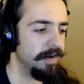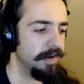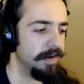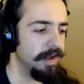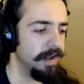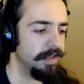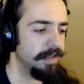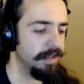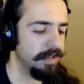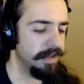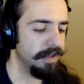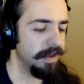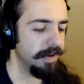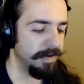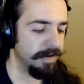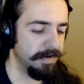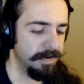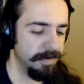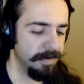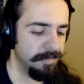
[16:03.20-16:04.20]
and
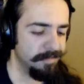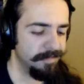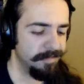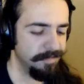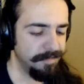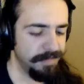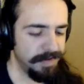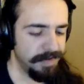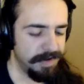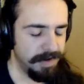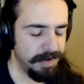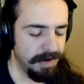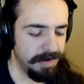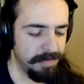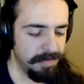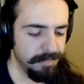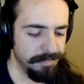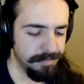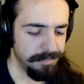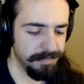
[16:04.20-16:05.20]
thinker,
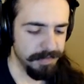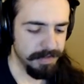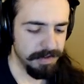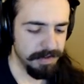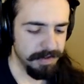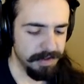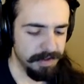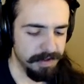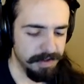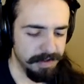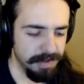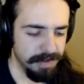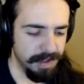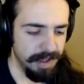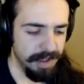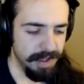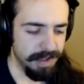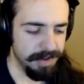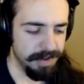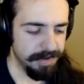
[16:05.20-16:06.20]
um,
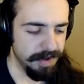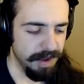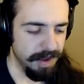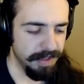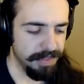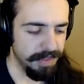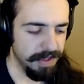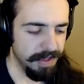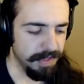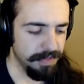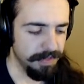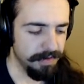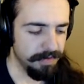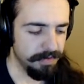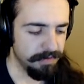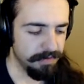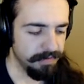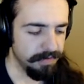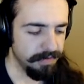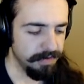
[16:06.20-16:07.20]
and I think there's
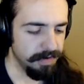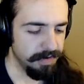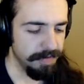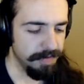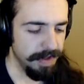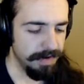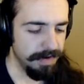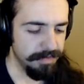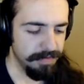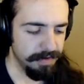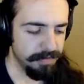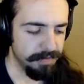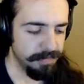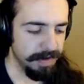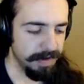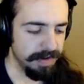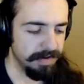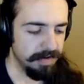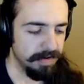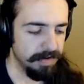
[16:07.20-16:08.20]
a certain amount of
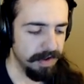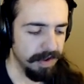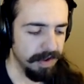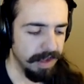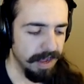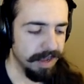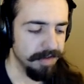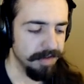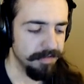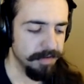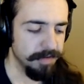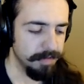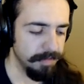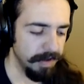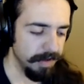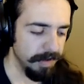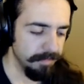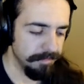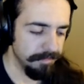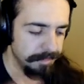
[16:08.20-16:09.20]
respect you can gain from
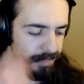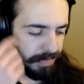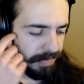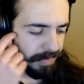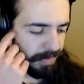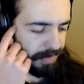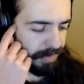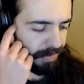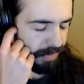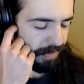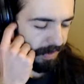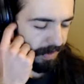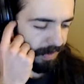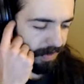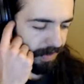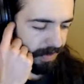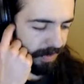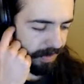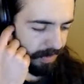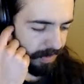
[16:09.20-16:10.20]
him.
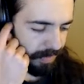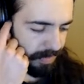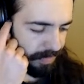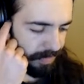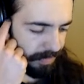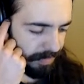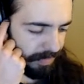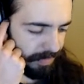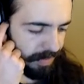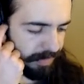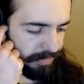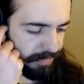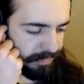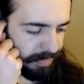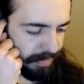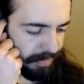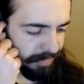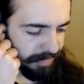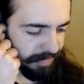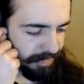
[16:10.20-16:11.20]

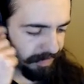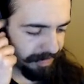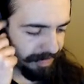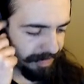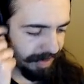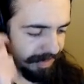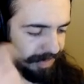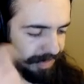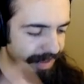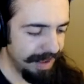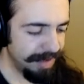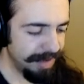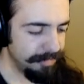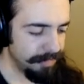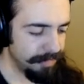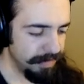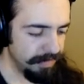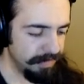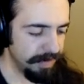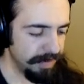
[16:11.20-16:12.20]
It's just that
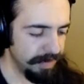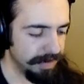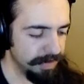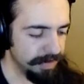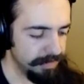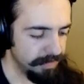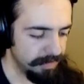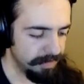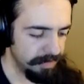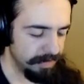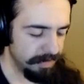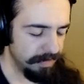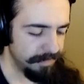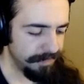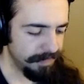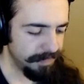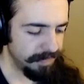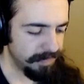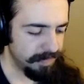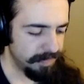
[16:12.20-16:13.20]
particular
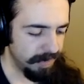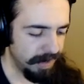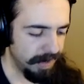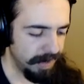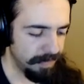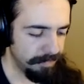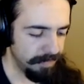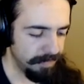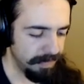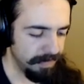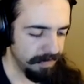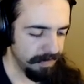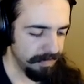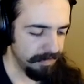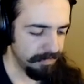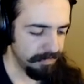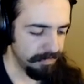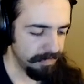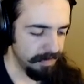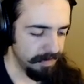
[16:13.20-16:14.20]
type
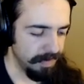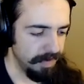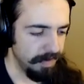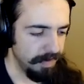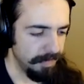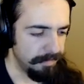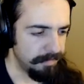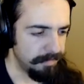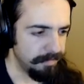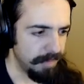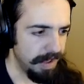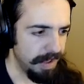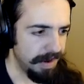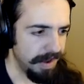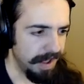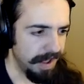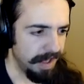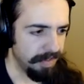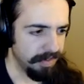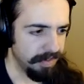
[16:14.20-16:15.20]
of
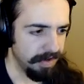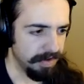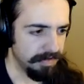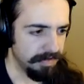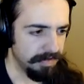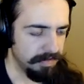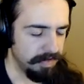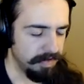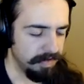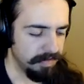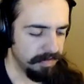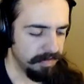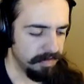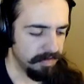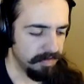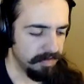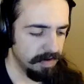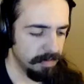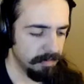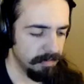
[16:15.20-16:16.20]
meta ethics doesn't
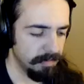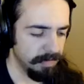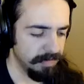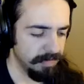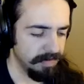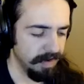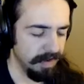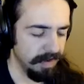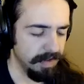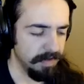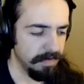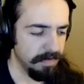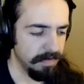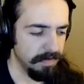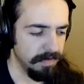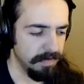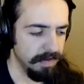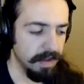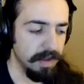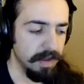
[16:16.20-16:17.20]
seem
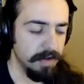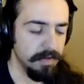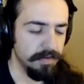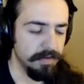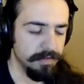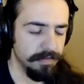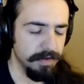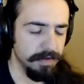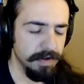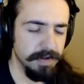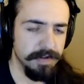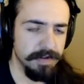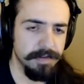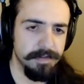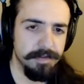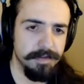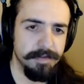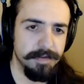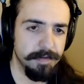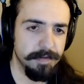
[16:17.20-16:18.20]
particularly useful
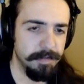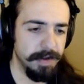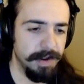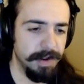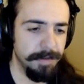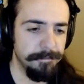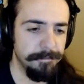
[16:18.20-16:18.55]
for me.